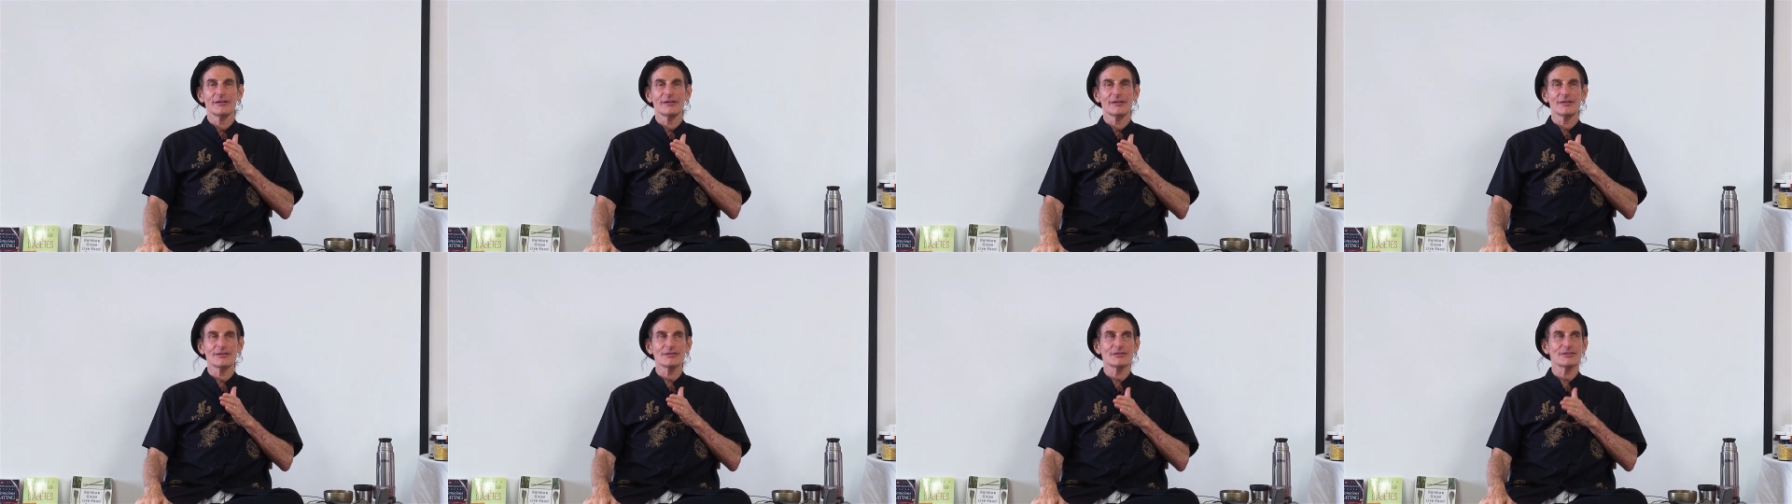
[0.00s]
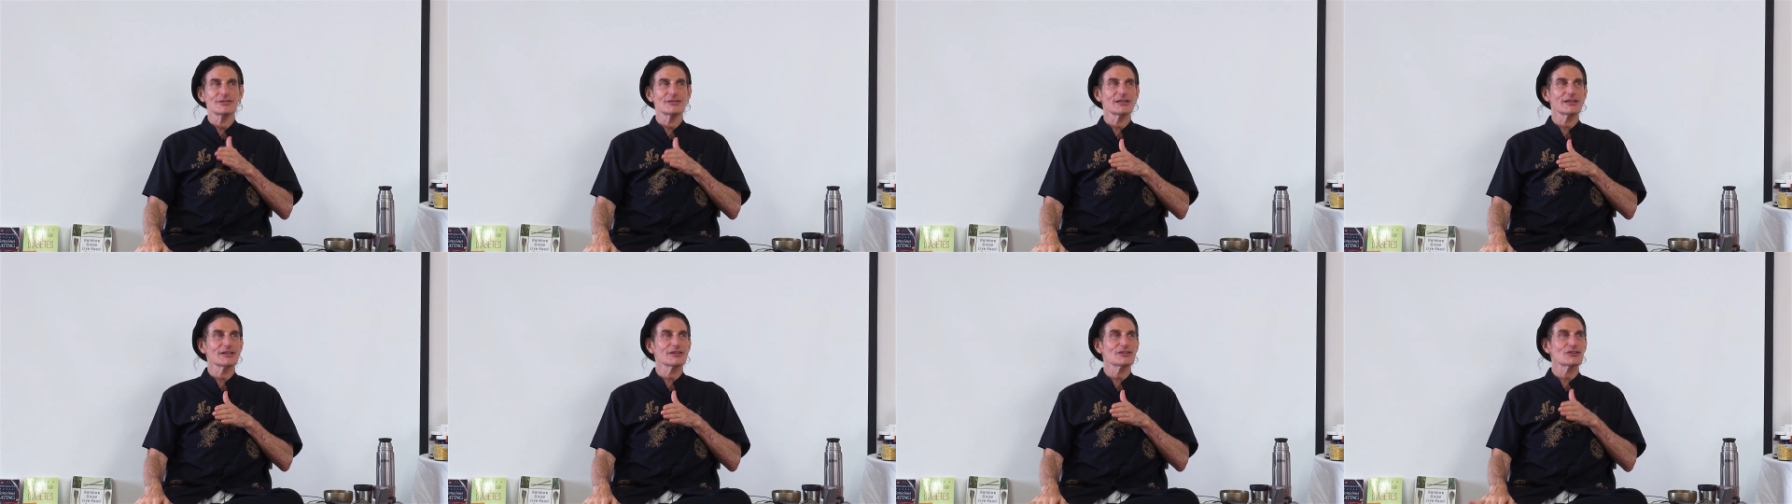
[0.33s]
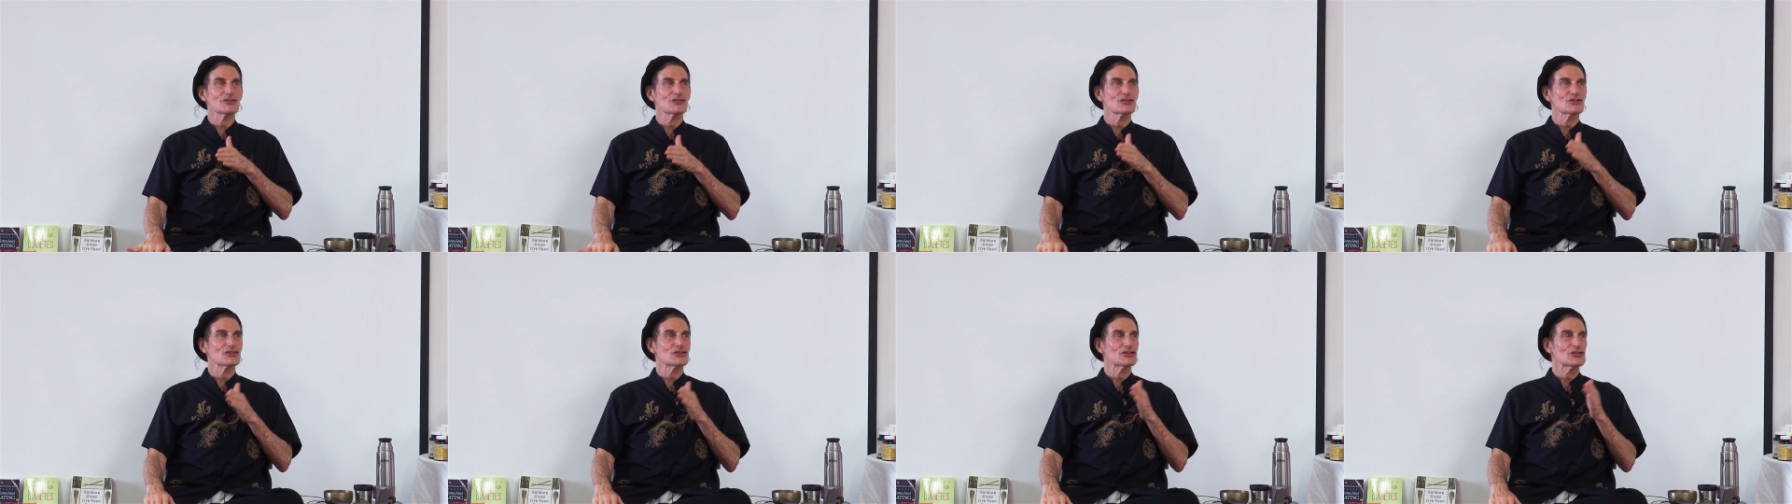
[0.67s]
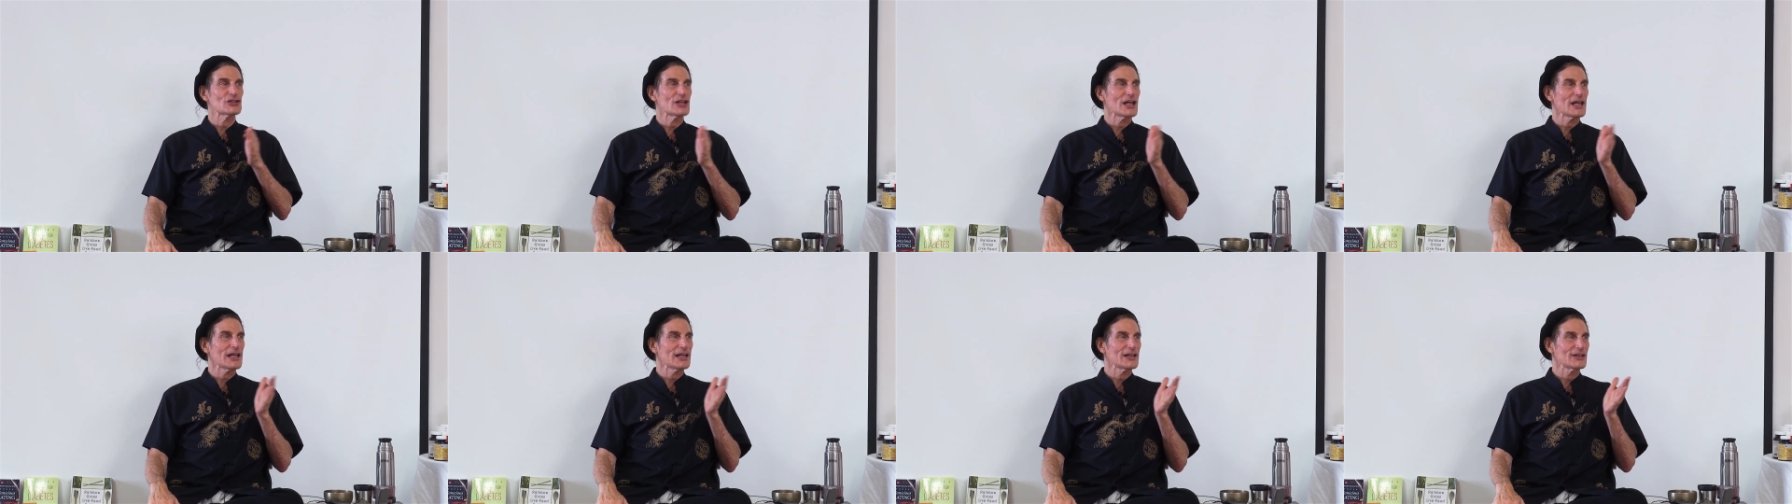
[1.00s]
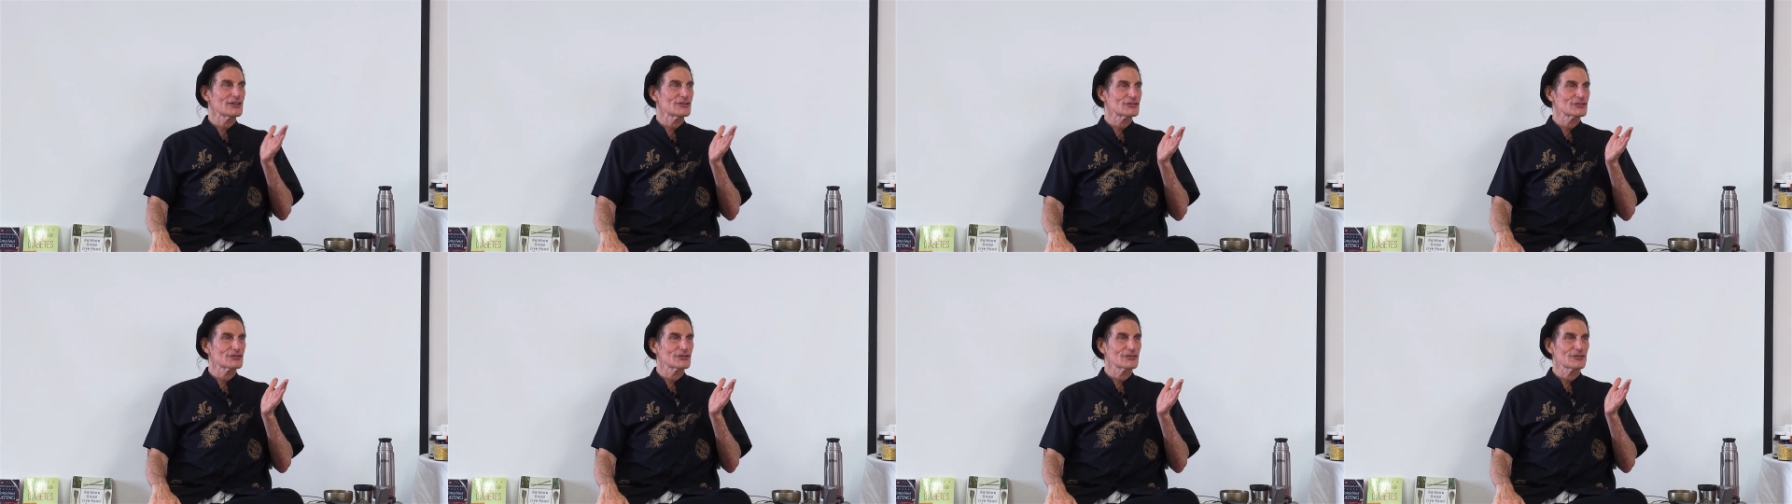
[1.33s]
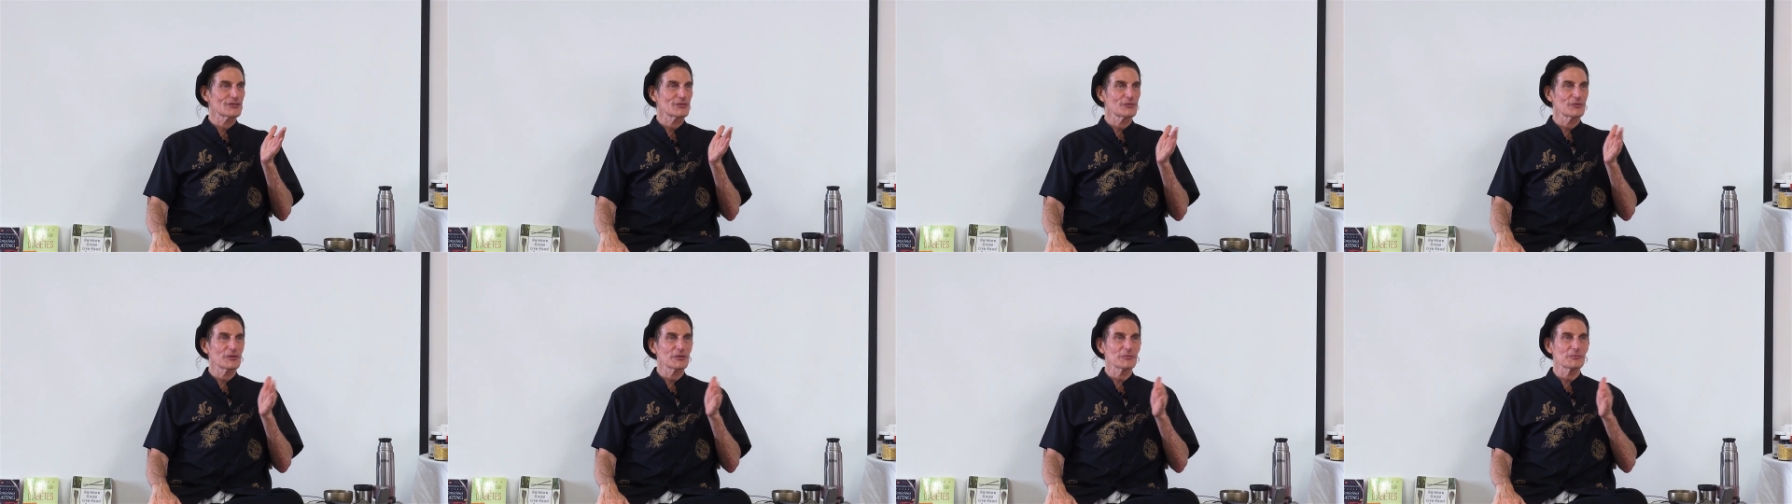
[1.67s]
is things change.
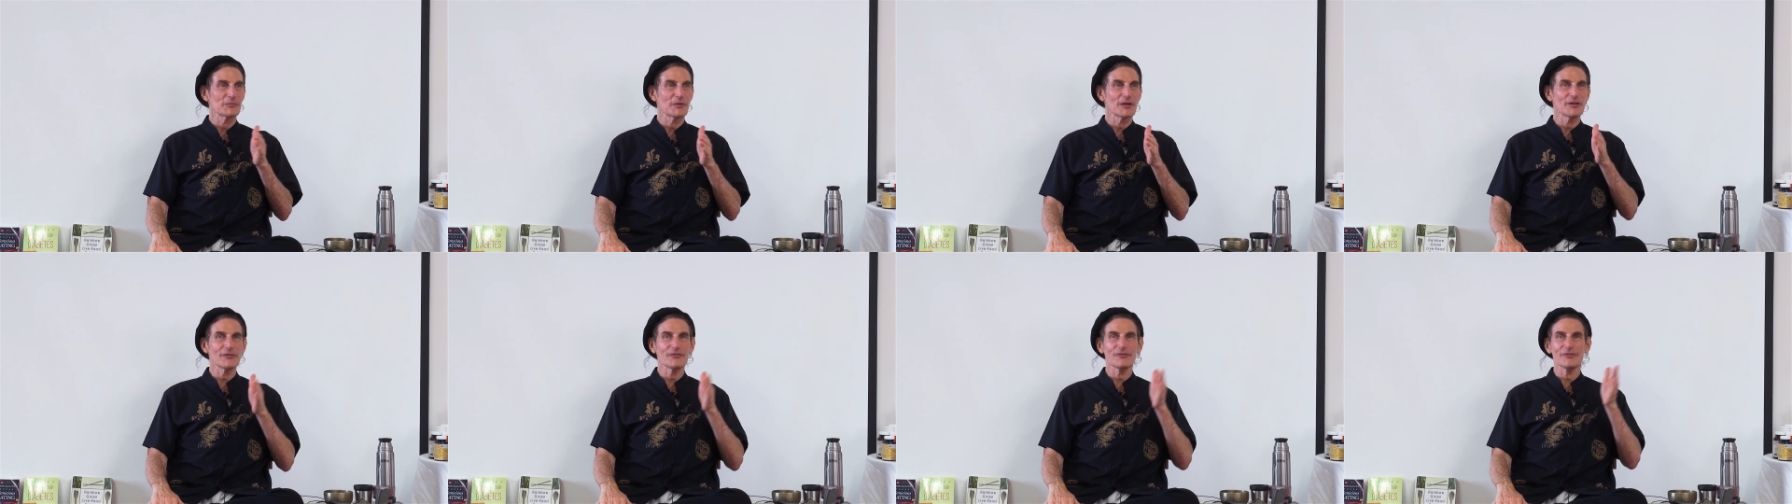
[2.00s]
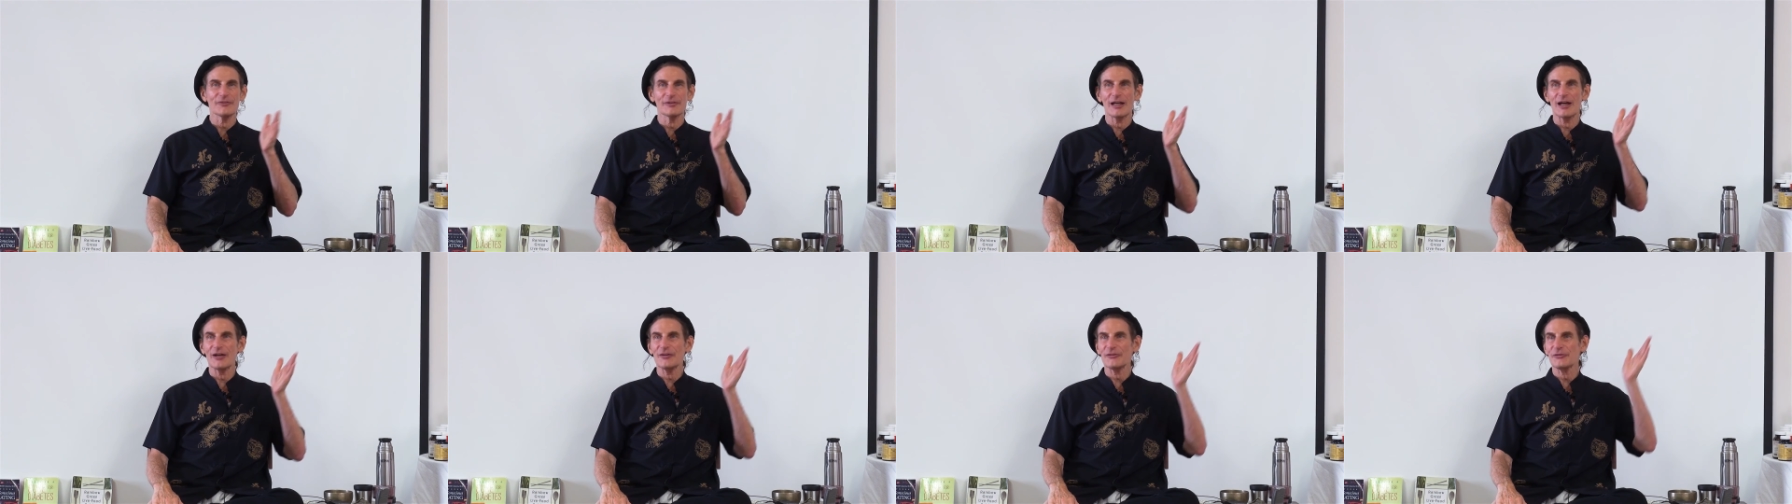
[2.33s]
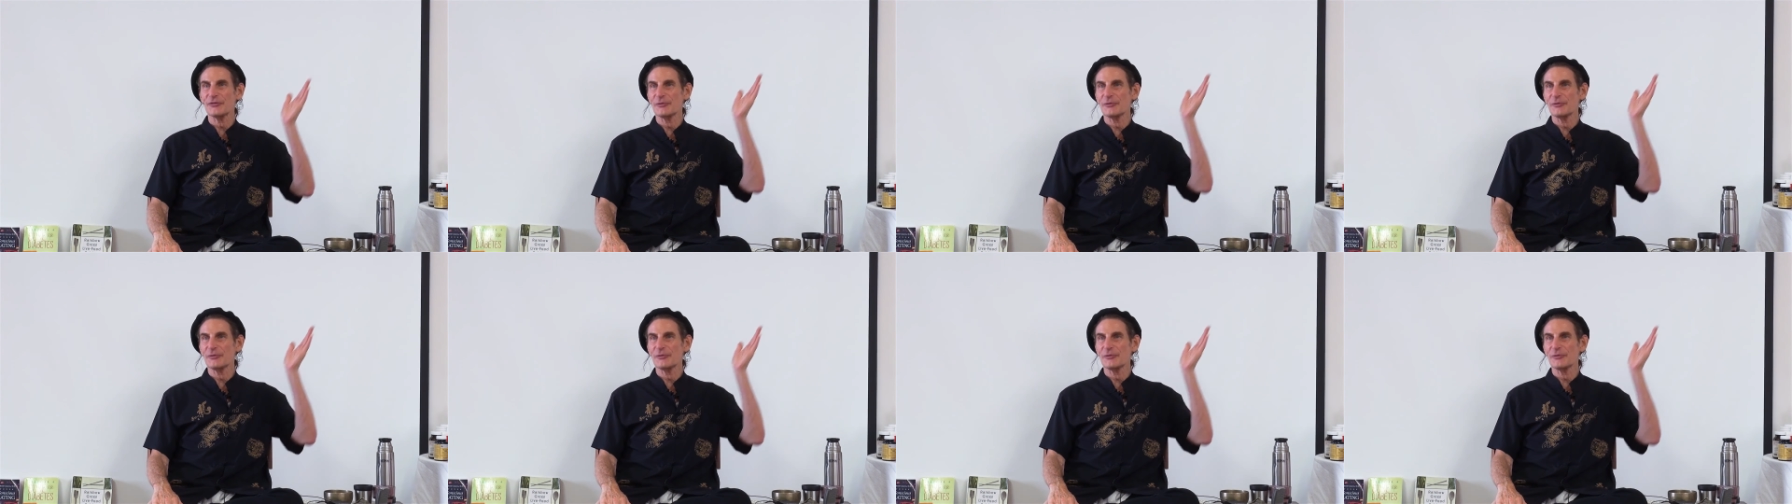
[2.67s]
One month from now,